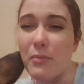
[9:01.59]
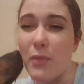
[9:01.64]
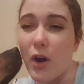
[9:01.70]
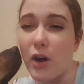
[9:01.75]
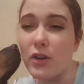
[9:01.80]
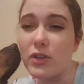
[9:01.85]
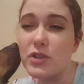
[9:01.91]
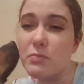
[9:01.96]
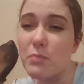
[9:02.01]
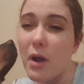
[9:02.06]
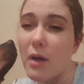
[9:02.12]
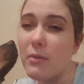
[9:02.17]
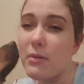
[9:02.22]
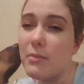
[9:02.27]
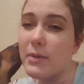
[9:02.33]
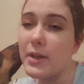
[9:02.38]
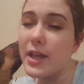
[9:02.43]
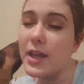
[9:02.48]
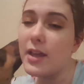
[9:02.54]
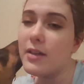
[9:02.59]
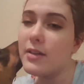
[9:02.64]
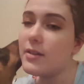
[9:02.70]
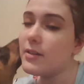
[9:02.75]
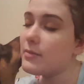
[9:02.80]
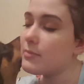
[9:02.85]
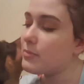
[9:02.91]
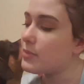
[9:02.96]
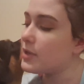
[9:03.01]
March probably,
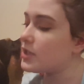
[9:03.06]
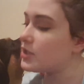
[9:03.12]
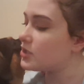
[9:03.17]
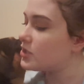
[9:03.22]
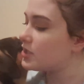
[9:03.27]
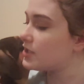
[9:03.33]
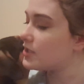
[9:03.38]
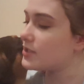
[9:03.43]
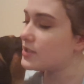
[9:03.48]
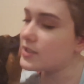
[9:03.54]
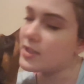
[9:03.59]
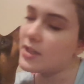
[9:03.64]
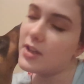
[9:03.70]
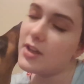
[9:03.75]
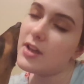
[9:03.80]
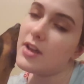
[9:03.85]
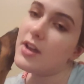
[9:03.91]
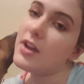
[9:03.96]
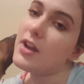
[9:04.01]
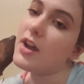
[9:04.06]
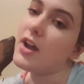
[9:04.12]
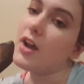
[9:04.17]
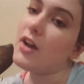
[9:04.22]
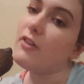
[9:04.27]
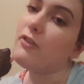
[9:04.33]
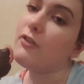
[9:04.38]
but she's a